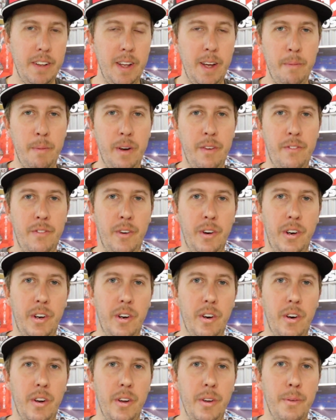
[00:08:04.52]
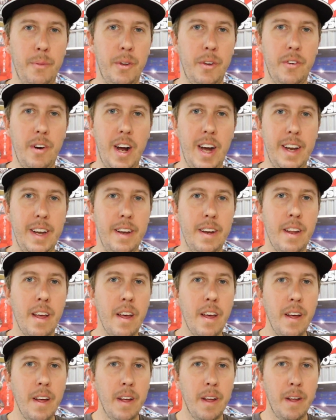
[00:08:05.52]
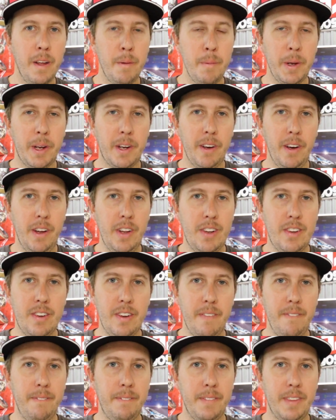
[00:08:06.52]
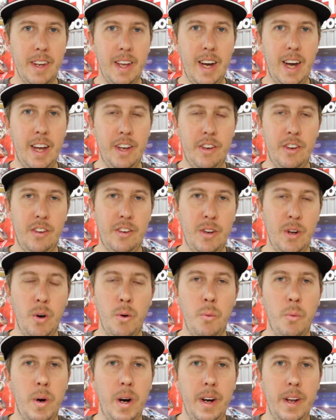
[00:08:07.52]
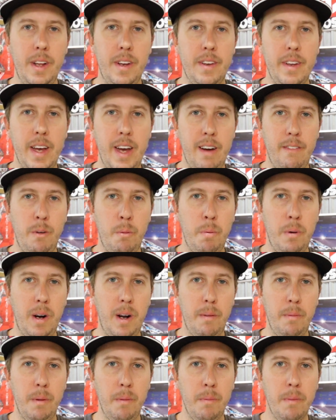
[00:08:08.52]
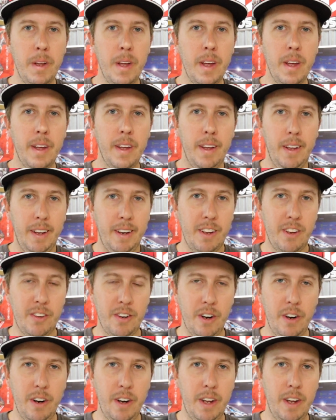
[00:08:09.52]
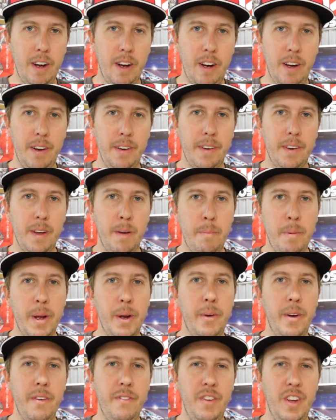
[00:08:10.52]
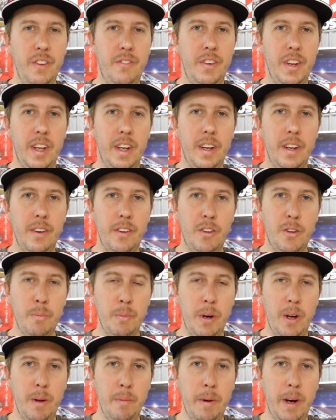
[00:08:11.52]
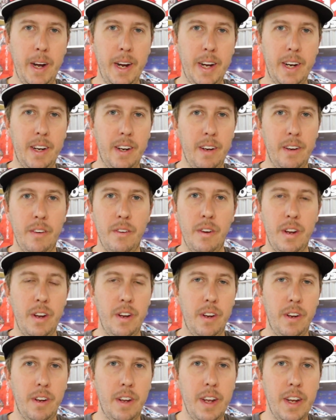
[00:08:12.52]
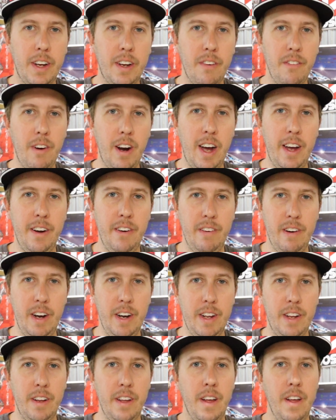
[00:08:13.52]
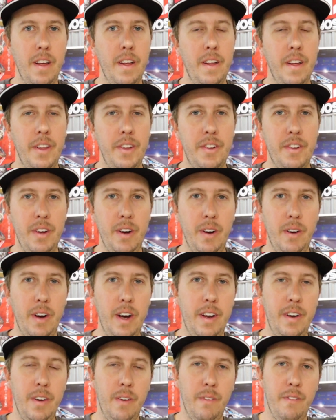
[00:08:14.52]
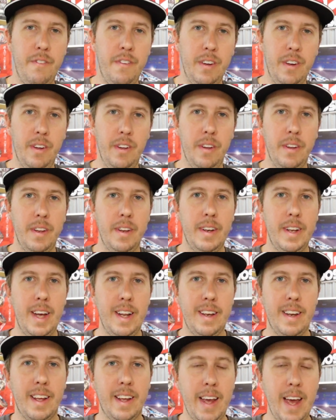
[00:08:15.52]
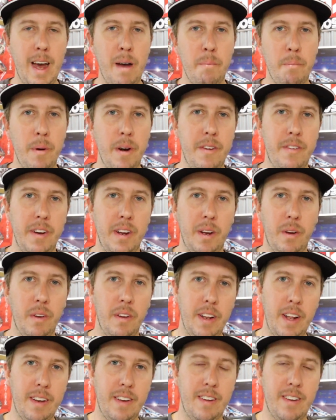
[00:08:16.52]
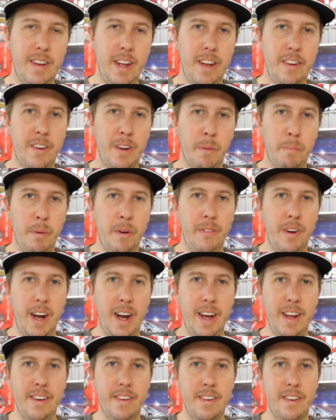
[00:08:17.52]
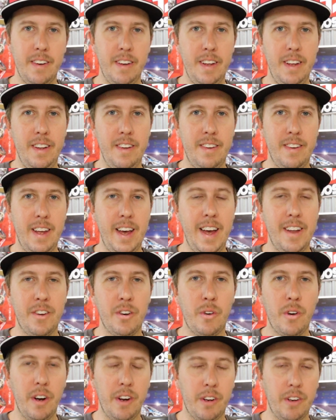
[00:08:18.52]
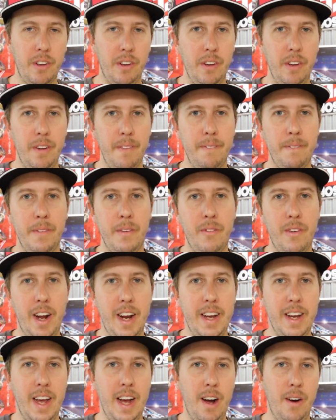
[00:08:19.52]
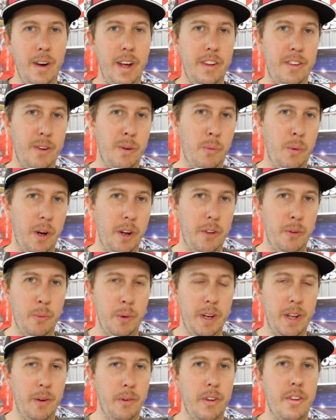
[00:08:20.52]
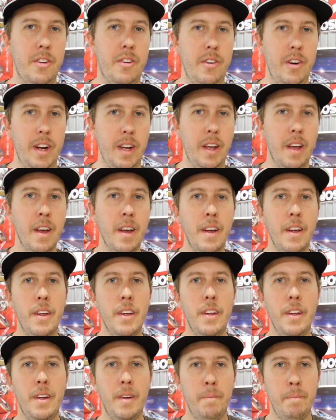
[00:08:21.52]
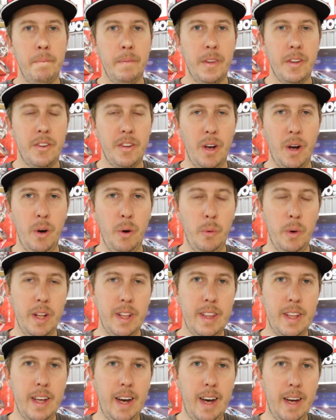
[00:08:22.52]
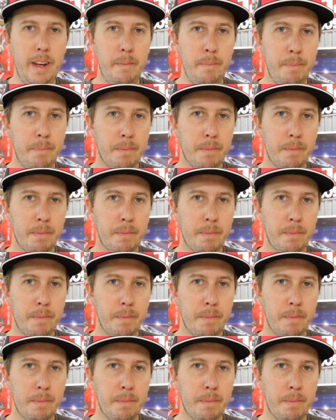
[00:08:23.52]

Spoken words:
that my 4-year-old was riding because I just don't want it to have a problem. And he's already on a Pee Wee 50 and a small bike, and he can ride already. So I don't feel that the gap bridging that the Stacyc provides is as critical right now as it was when he was straight. So with that,